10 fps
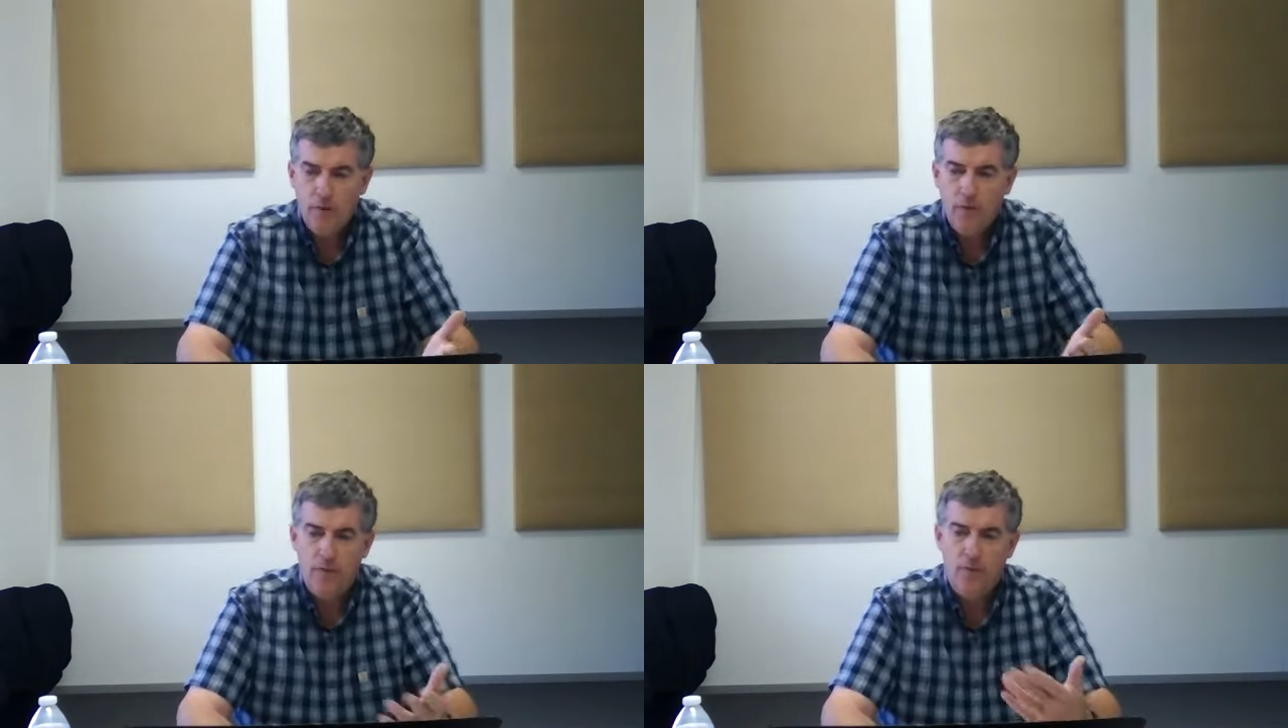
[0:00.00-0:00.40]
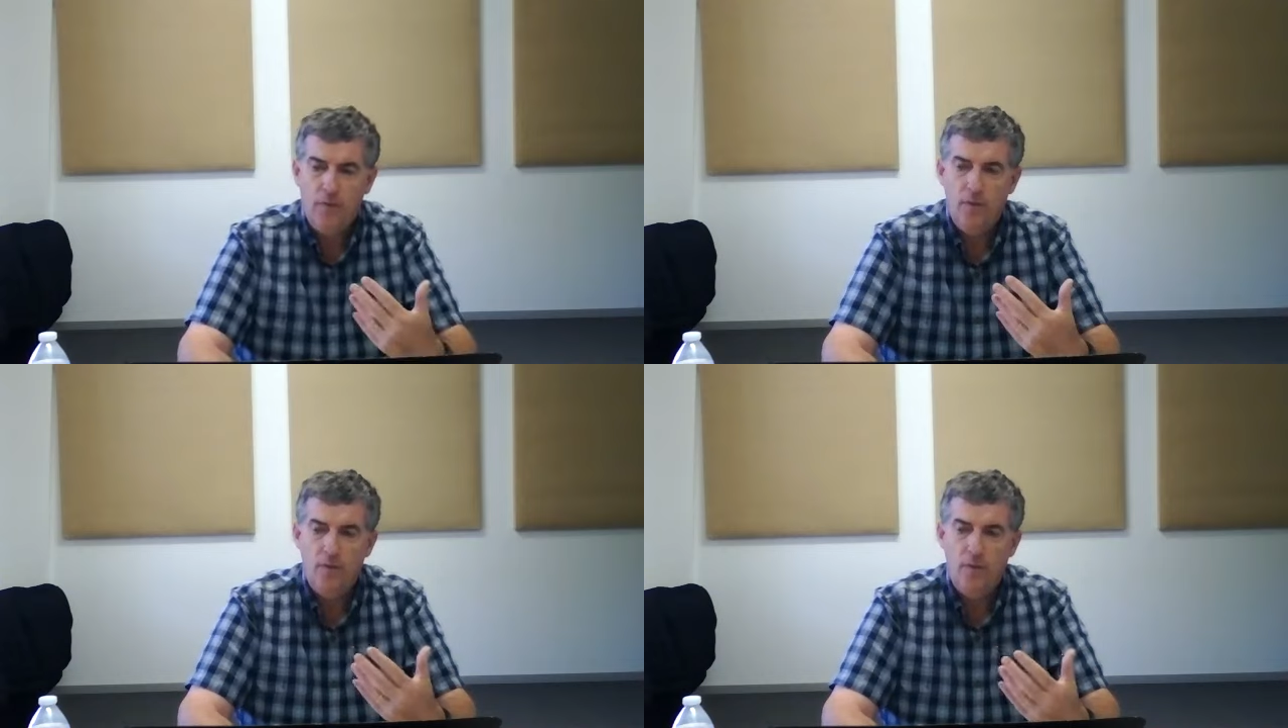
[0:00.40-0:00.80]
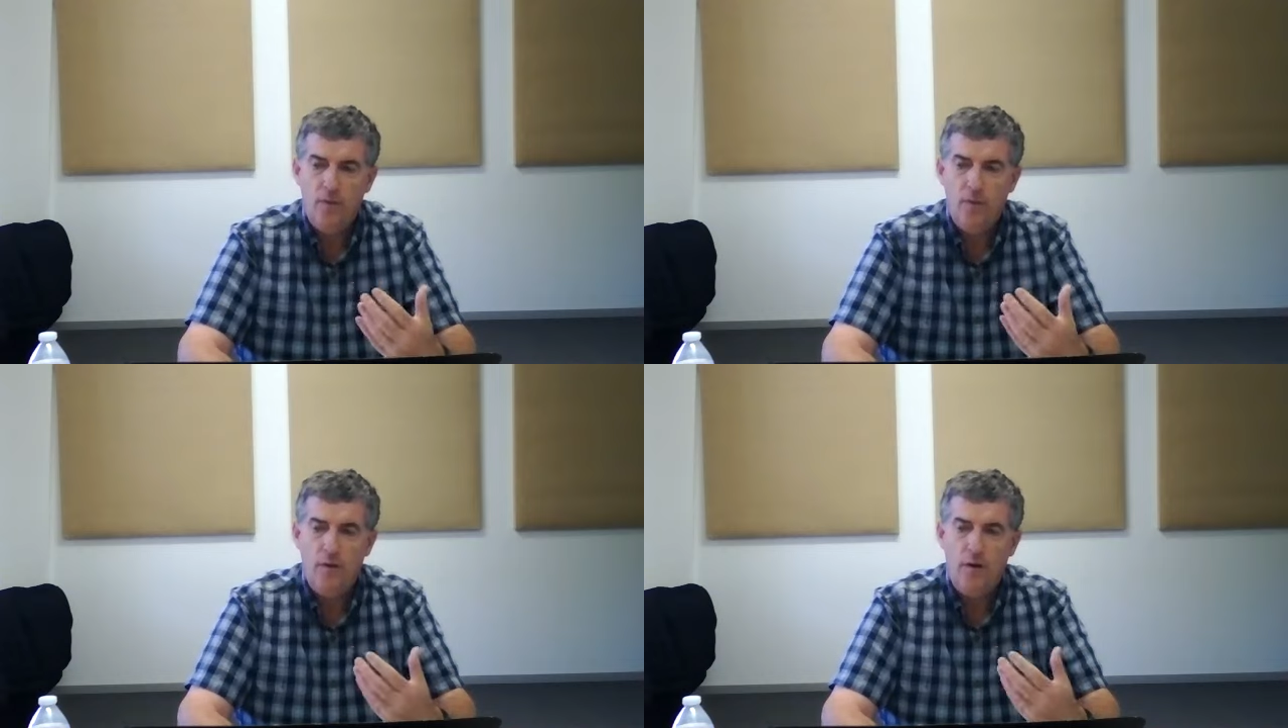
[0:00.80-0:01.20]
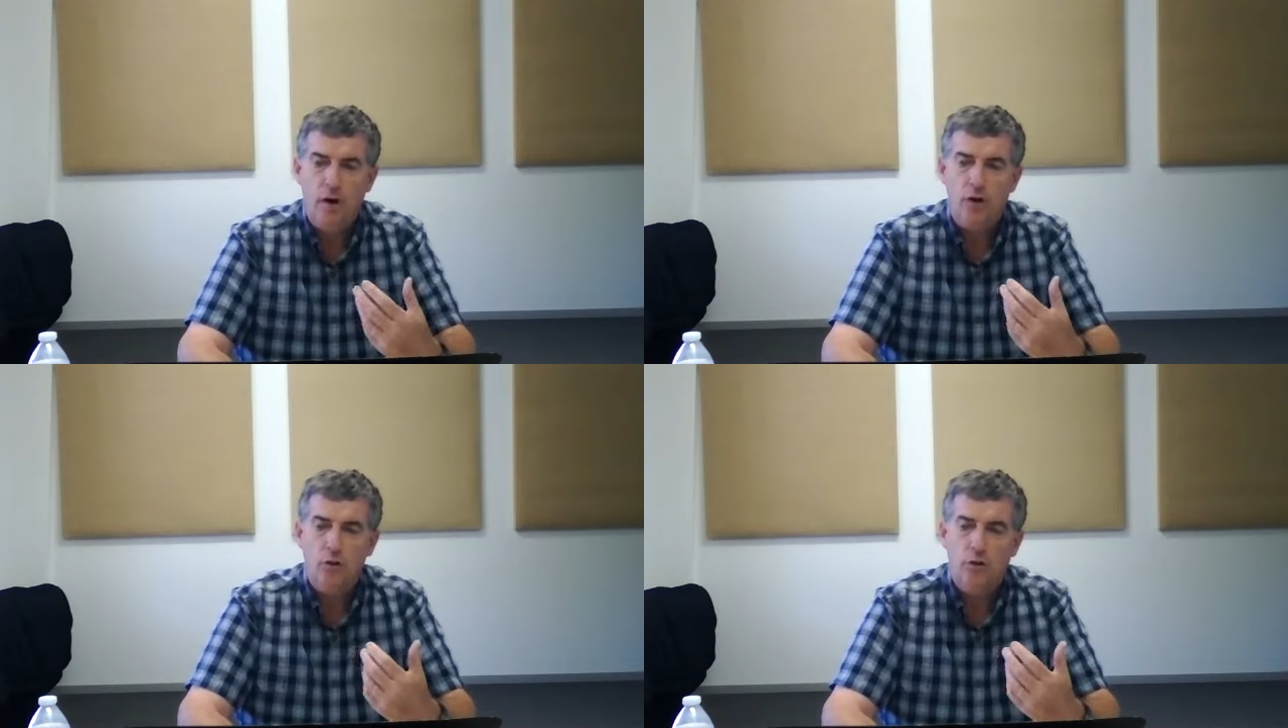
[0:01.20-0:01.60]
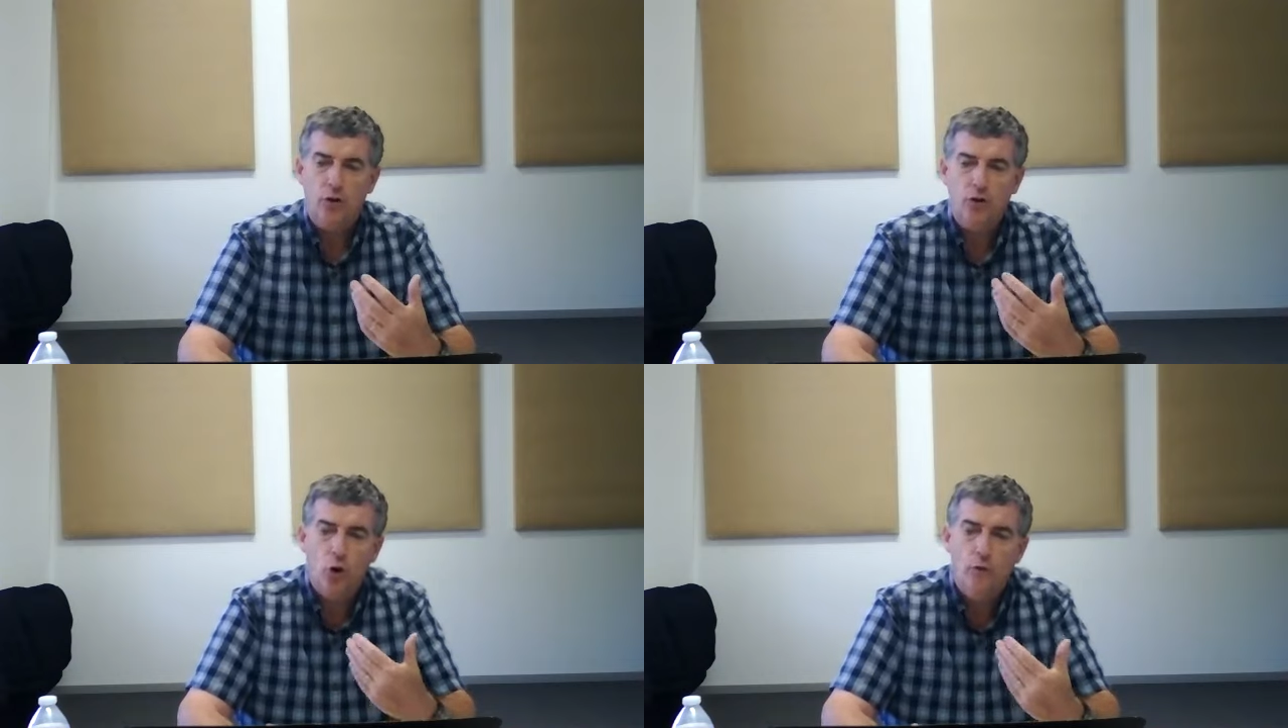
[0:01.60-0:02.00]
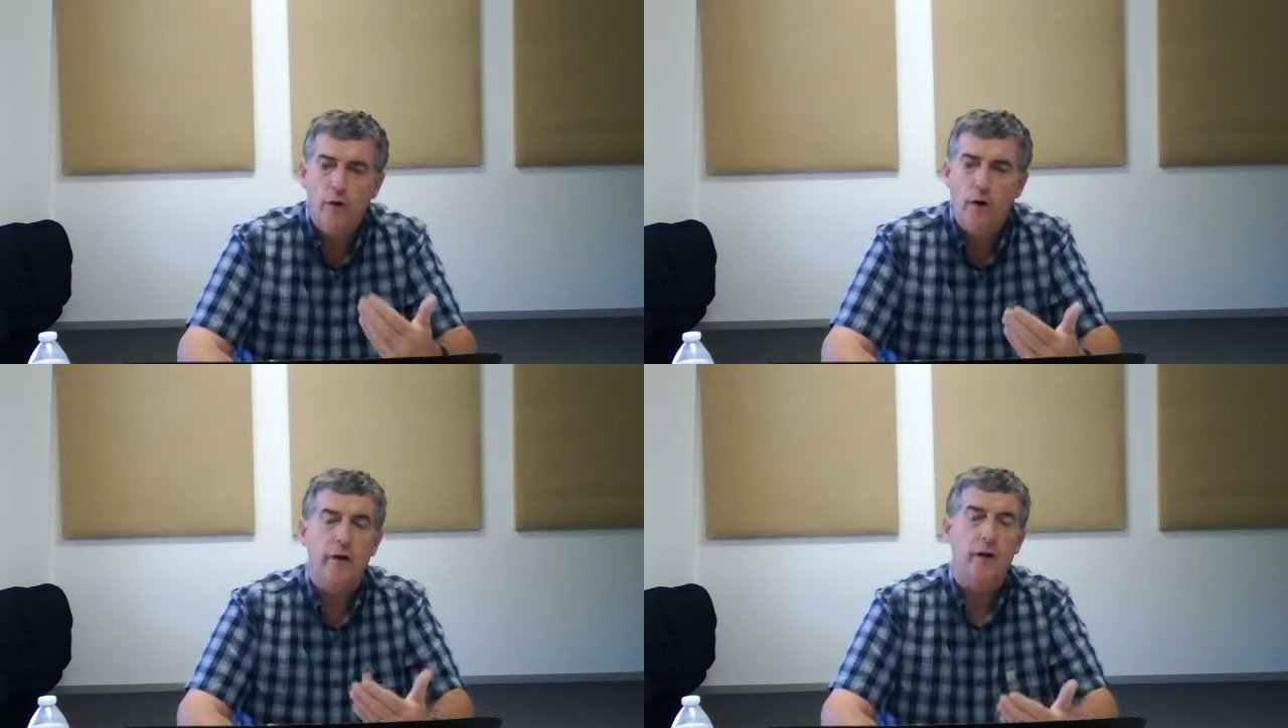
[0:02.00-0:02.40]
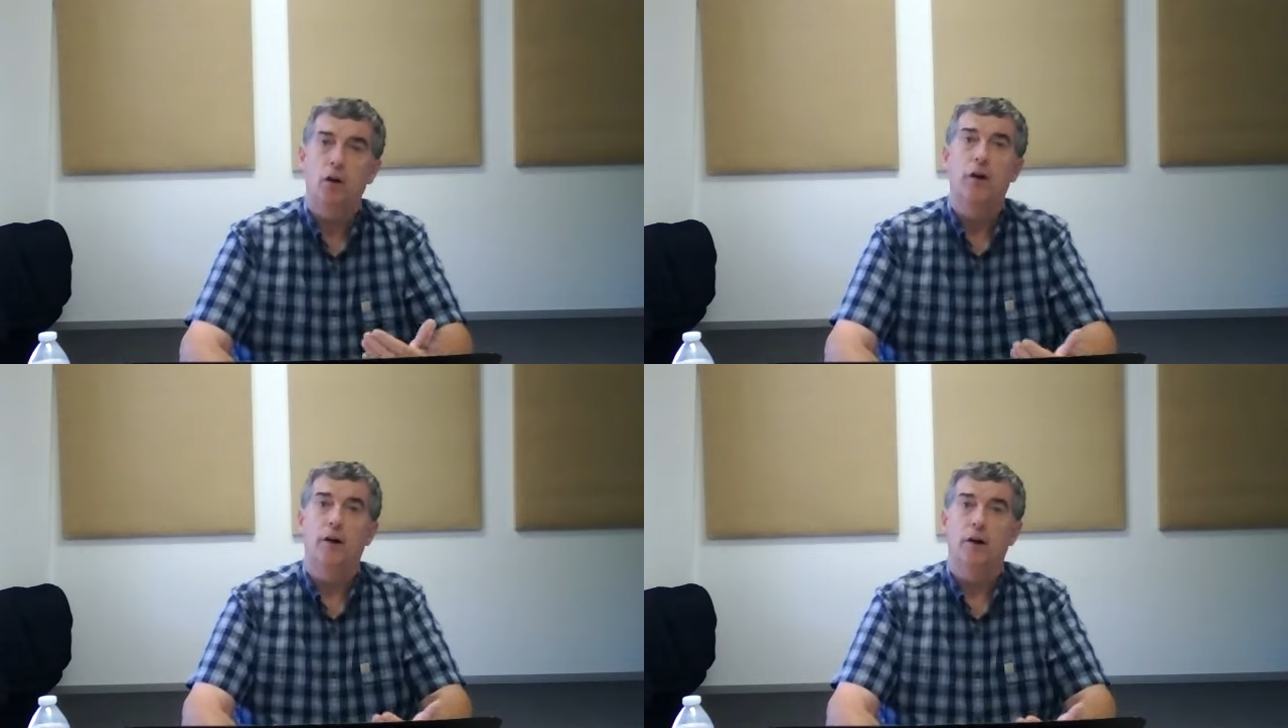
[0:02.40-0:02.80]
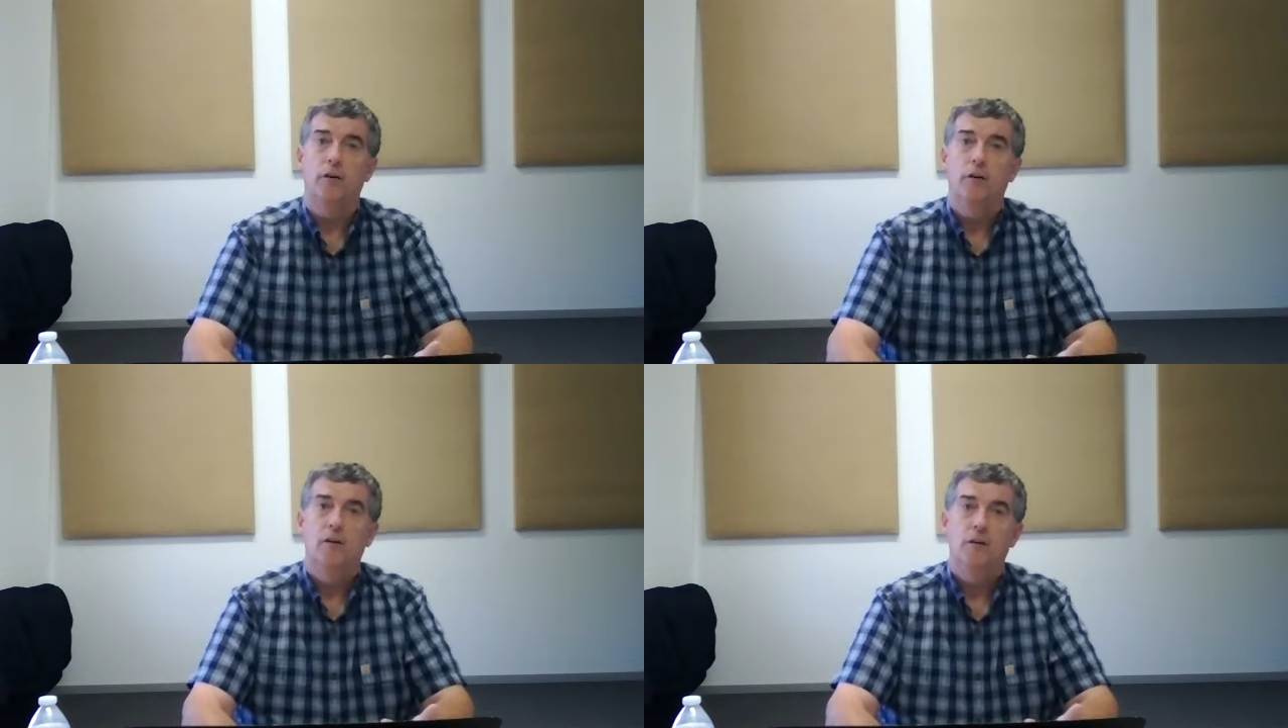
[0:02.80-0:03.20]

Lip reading: they're so very clear.